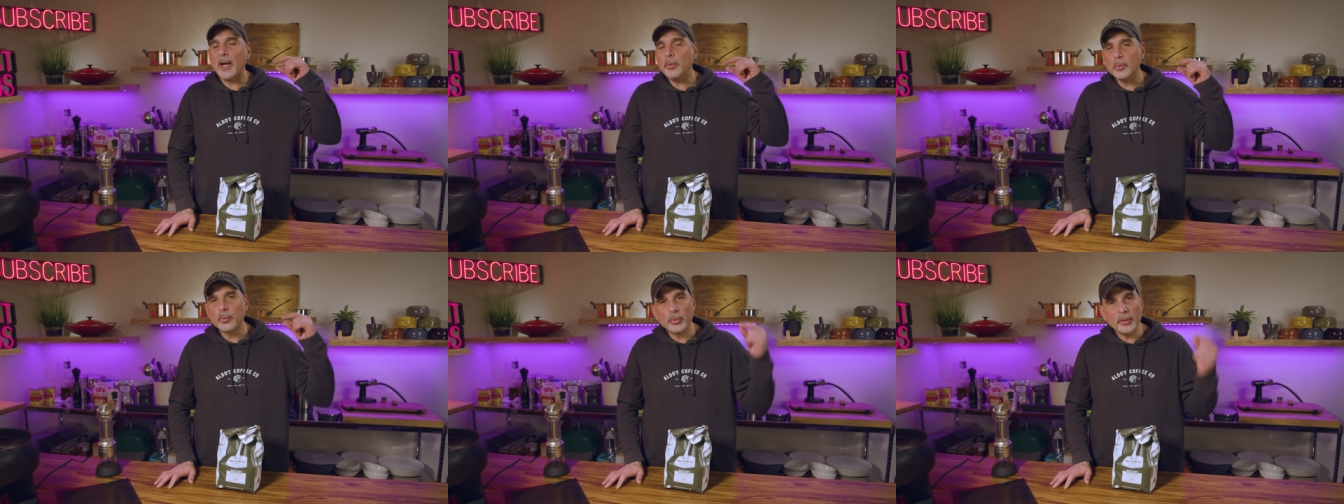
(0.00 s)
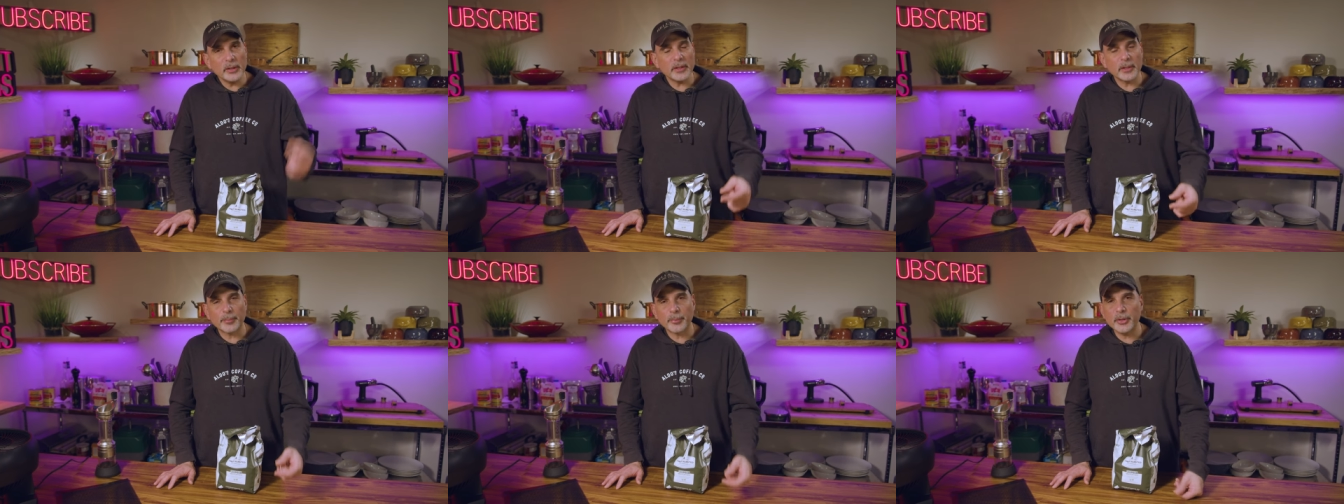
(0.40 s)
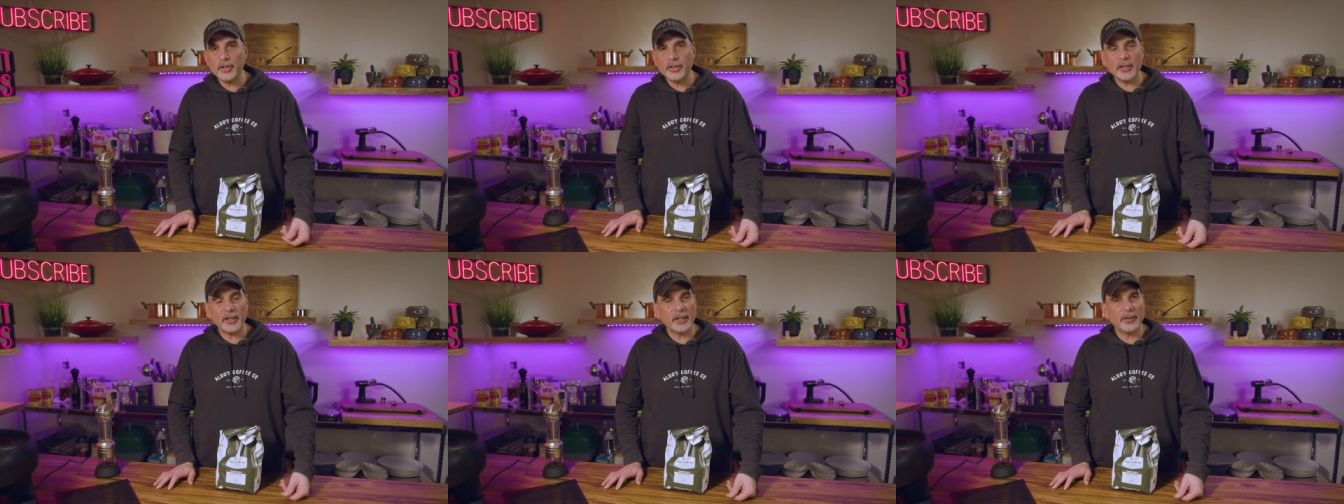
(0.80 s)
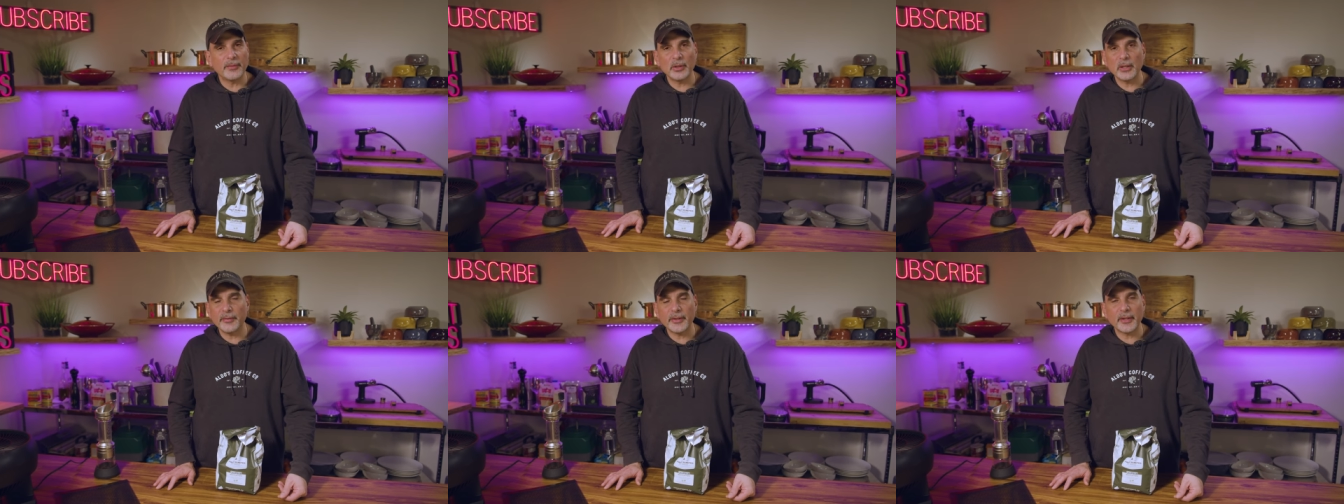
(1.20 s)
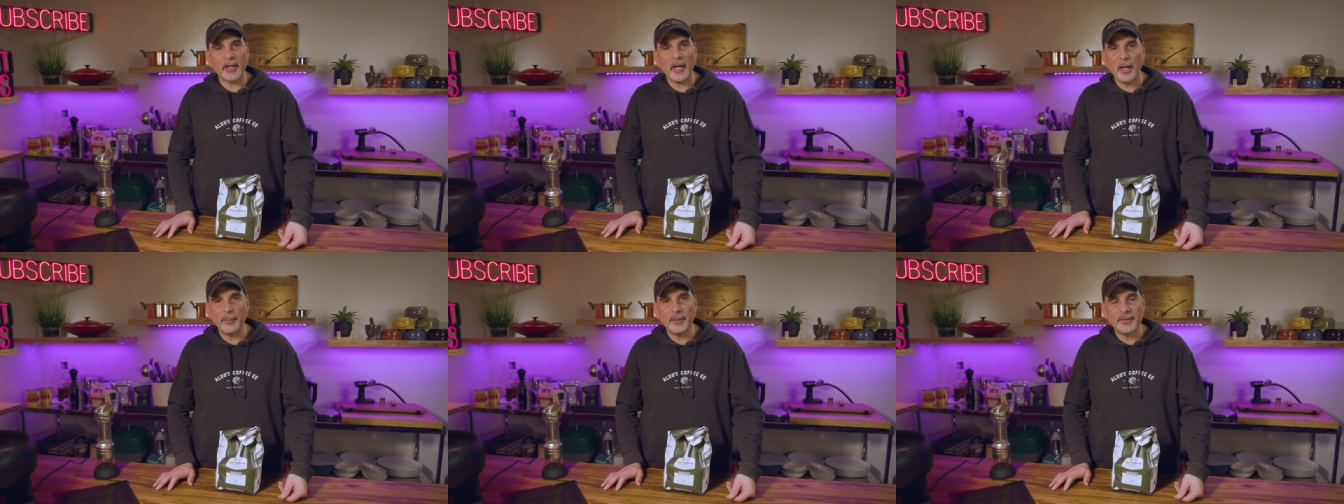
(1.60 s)
I would really appreciate it if you
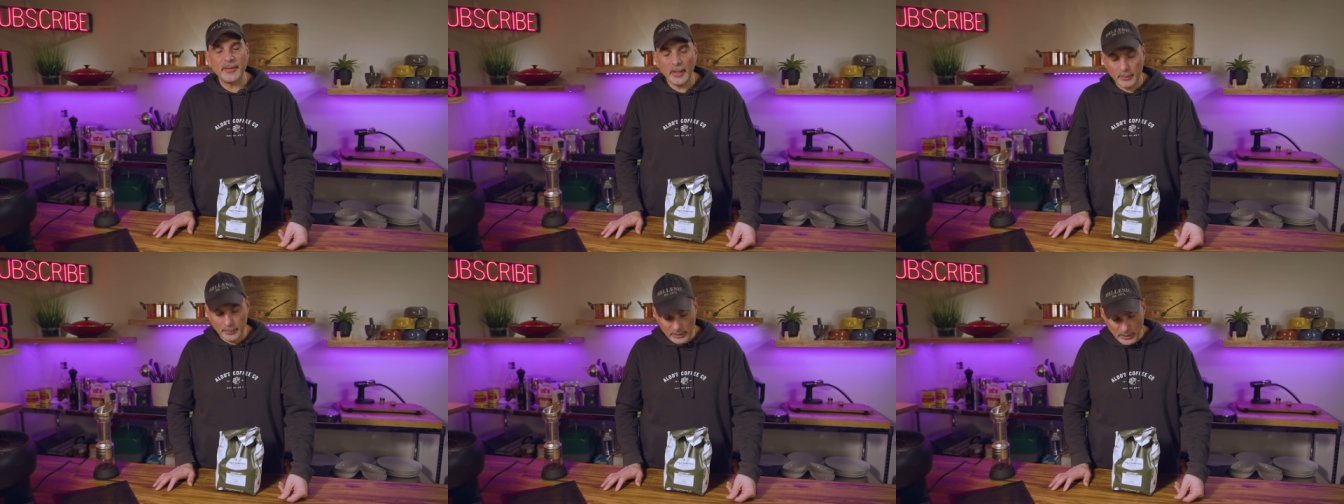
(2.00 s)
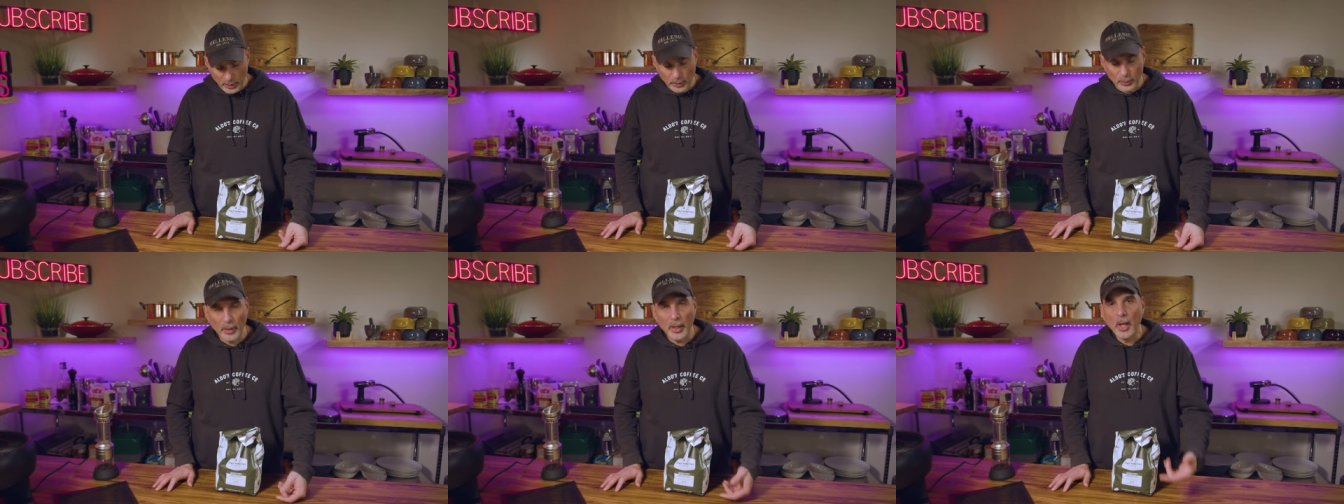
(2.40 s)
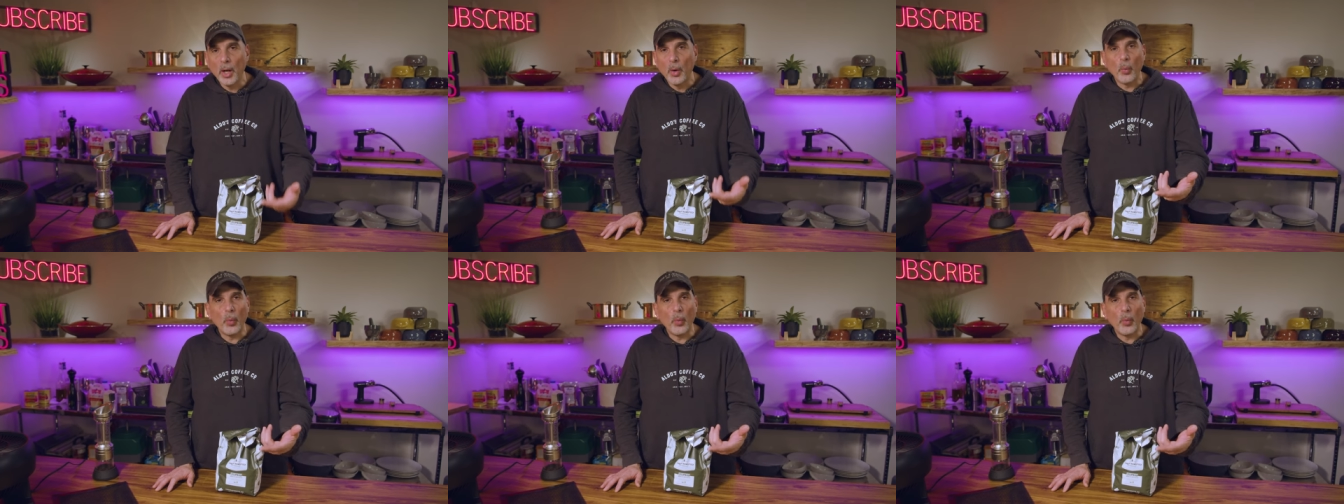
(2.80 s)
left a comment down below.